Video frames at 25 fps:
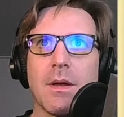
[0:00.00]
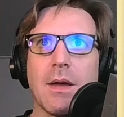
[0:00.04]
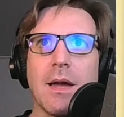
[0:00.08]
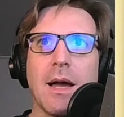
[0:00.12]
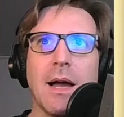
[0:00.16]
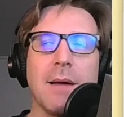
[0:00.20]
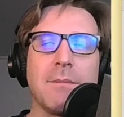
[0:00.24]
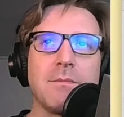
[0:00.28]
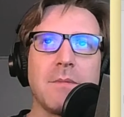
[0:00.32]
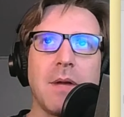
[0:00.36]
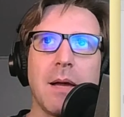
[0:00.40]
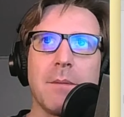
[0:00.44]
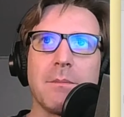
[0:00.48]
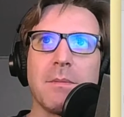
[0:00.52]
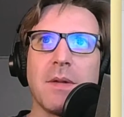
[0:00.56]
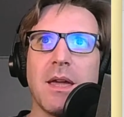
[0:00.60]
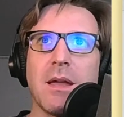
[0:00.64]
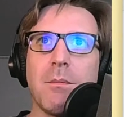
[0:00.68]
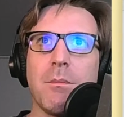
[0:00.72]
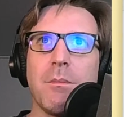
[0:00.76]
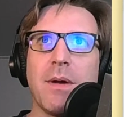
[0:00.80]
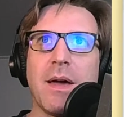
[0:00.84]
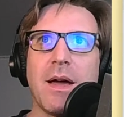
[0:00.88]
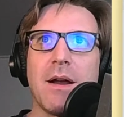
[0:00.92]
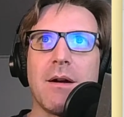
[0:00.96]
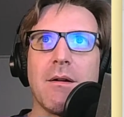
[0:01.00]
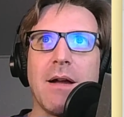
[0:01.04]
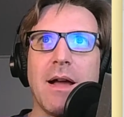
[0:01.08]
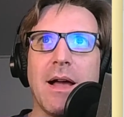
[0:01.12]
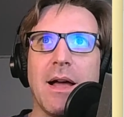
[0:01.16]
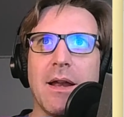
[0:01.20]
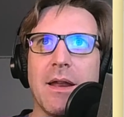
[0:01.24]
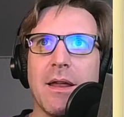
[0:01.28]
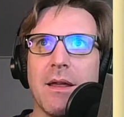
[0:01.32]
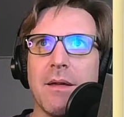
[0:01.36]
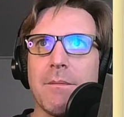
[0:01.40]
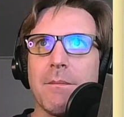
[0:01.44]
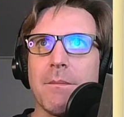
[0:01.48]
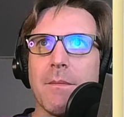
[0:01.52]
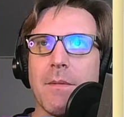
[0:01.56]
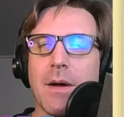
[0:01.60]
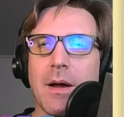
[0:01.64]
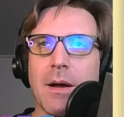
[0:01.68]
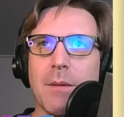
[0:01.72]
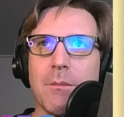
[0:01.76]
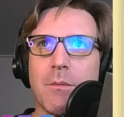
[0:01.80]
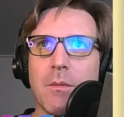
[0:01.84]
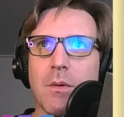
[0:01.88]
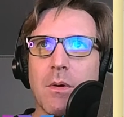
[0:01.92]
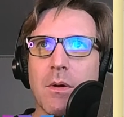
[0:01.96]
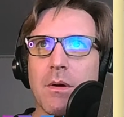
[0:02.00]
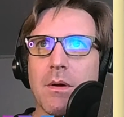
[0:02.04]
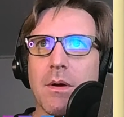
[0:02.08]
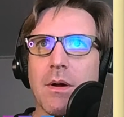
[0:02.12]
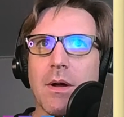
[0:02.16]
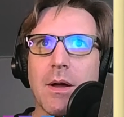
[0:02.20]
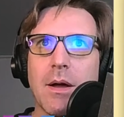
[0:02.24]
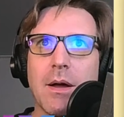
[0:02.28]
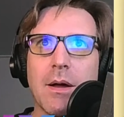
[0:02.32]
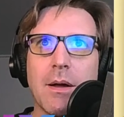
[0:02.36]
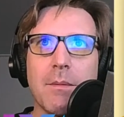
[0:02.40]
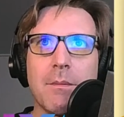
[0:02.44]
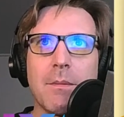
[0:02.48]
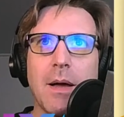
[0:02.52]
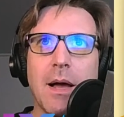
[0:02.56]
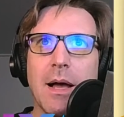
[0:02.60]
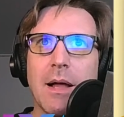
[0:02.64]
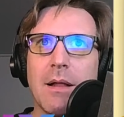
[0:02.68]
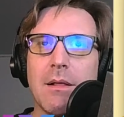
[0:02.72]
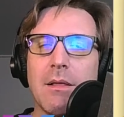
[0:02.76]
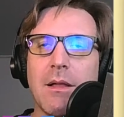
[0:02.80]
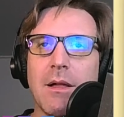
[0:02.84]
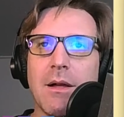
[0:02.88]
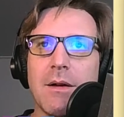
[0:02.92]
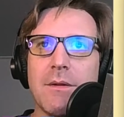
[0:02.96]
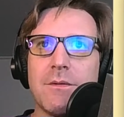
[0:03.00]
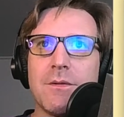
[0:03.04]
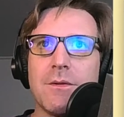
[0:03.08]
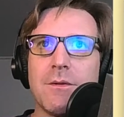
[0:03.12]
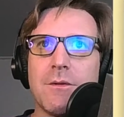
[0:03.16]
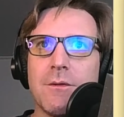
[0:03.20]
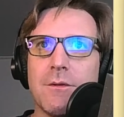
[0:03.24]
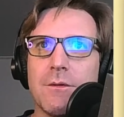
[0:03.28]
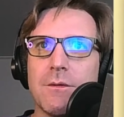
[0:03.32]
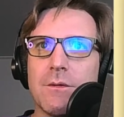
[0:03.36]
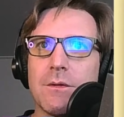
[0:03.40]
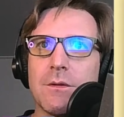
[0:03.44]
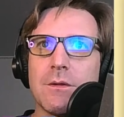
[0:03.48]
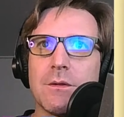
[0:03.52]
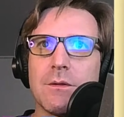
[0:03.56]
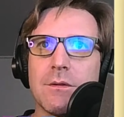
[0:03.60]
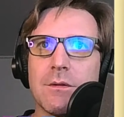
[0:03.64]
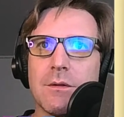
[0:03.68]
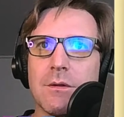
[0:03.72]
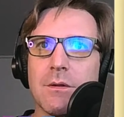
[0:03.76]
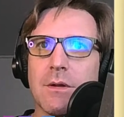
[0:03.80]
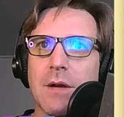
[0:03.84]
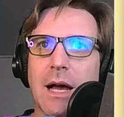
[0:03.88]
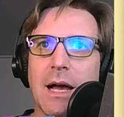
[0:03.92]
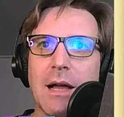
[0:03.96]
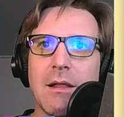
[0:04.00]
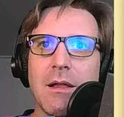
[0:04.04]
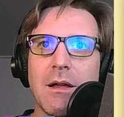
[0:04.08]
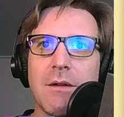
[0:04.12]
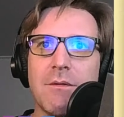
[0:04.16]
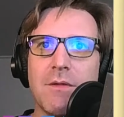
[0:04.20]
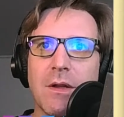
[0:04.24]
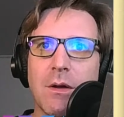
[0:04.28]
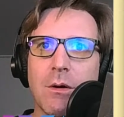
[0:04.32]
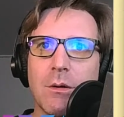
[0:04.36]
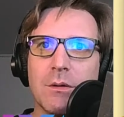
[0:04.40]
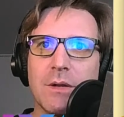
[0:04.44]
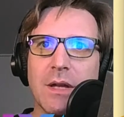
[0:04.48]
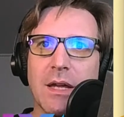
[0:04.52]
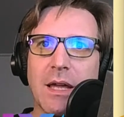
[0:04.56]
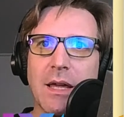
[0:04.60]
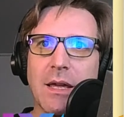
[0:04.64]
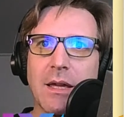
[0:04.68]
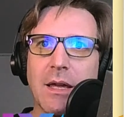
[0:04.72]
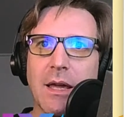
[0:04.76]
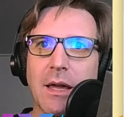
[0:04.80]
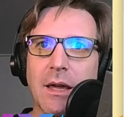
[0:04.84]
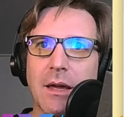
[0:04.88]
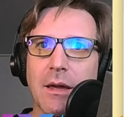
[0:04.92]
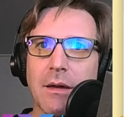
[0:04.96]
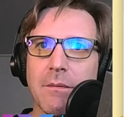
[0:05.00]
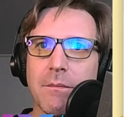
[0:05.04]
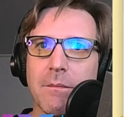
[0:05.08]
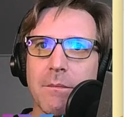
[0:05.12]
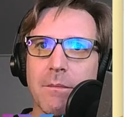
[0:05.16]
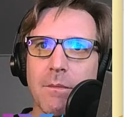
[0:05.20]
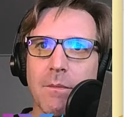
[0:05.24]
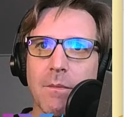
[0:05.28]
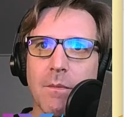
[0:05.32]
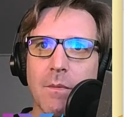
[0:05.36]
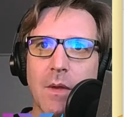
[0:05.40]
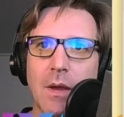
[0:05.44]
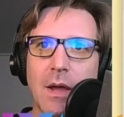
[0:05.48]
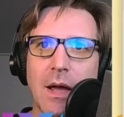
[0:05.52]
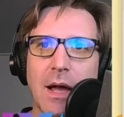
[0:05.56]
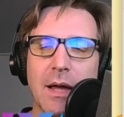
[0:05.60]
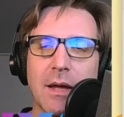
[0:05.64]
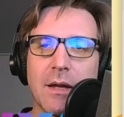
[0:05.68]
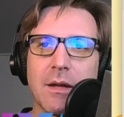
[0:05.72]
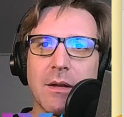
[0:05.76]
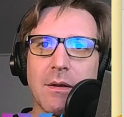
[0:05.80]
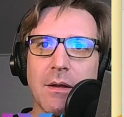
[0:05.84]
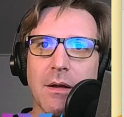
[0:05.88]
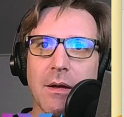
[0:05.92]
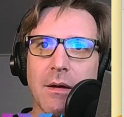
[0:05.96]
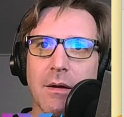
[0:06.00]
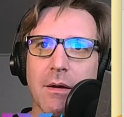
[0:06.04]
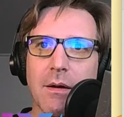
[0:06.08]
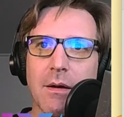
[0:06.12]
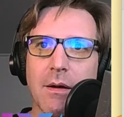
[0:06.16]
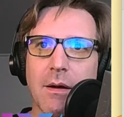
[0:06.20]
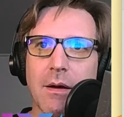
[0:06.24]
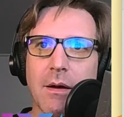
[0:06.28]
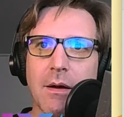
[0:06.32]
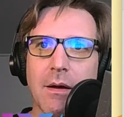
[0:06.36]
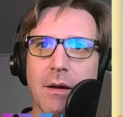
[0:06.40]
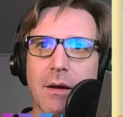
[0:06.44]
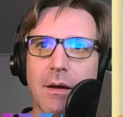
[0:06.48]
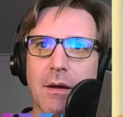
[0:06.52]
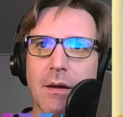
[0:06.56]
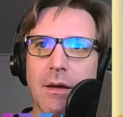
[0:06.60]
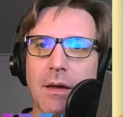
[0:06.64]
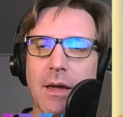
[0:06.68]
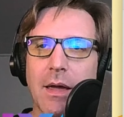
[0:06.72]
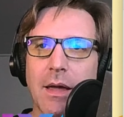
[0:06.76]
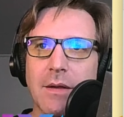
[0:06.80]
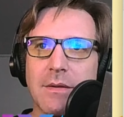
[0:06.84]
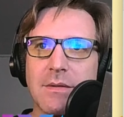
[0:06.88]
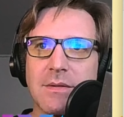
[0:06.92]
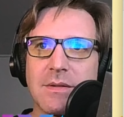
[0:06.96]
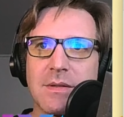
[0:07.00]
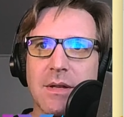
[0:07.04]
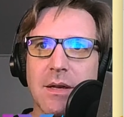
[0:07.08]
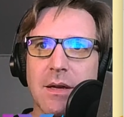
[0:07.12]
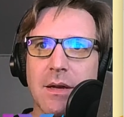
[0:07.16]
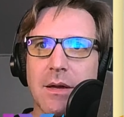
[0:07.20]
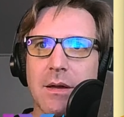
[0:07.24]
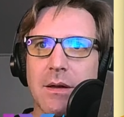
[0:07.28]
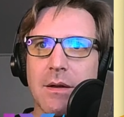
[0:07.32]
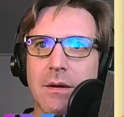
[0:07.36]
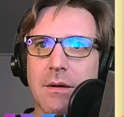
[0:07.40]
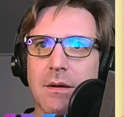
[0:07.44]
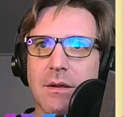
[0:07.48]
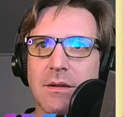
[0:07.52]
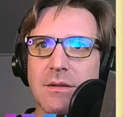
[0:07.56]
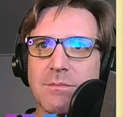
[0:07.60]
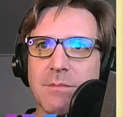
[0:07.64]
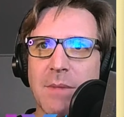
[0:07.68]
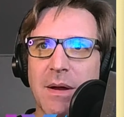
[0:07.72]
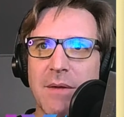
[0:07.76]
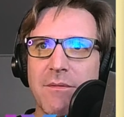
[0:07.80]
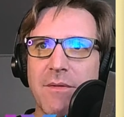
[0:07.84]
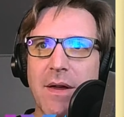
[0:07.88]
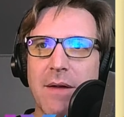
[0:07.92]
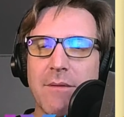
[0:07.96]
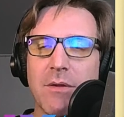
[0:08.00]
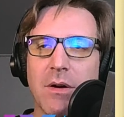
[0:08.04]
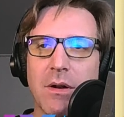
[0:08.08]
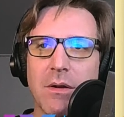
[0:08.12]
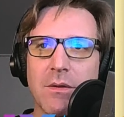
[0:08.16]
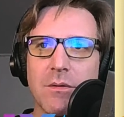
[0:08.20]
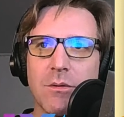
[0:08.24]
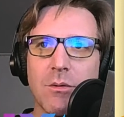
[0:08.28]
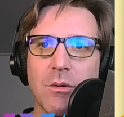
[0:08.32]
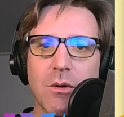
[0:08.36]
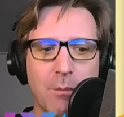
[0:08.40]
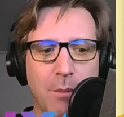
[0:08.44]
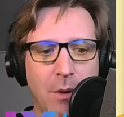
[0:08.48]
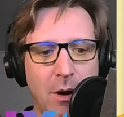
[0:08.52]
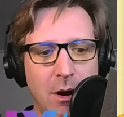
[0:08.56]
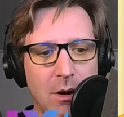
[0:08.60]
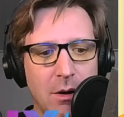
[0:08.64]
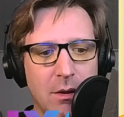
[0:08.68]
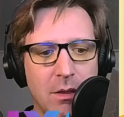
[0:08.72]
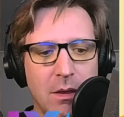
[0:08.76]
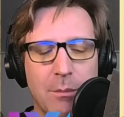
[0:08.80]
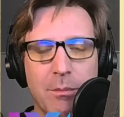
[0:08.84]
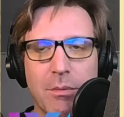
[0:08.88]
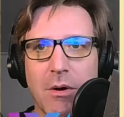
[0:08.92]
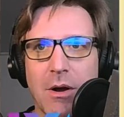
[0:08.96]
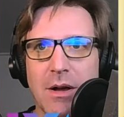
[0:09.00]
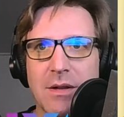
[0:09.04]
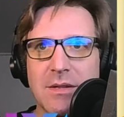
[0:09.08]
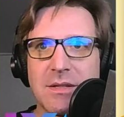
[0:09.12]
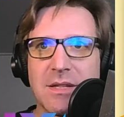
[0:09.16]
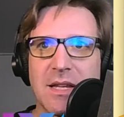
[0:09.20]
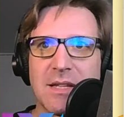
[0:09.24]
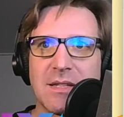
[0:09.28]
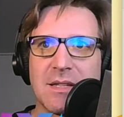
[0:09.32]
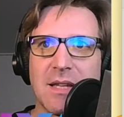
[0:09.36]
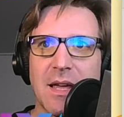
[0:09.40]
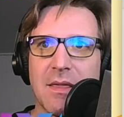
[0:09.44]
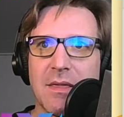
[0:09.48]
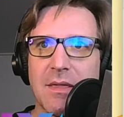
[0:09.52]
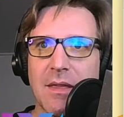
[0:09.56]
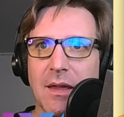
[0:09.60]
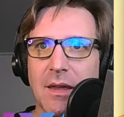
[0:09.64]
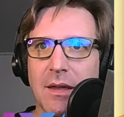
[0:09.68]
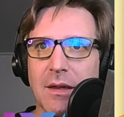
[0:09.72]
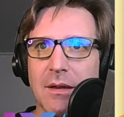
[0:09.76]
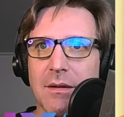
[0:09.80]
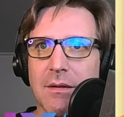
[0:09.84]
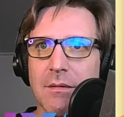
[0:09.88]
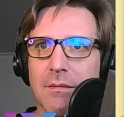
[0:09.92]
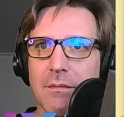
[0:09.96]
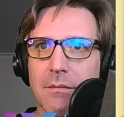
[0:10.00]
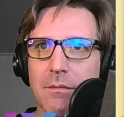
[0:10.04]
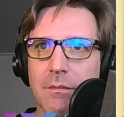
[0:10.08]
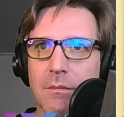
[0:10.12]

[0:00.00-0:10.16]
I'm getting better at it. I love the old inking. I could it's my favorite sort of part of the process, I think.